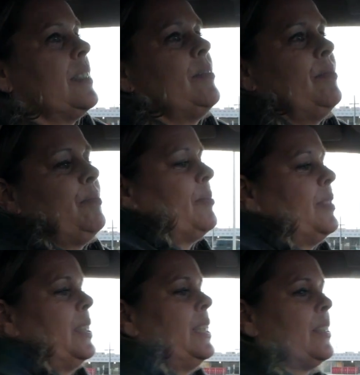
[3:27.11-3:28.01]
to
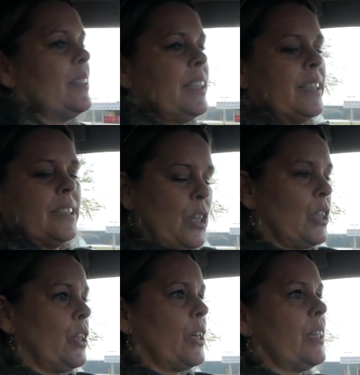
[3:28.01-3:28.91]
irritate the
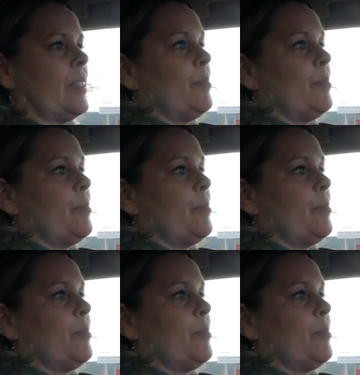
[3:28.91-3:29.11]
clerk.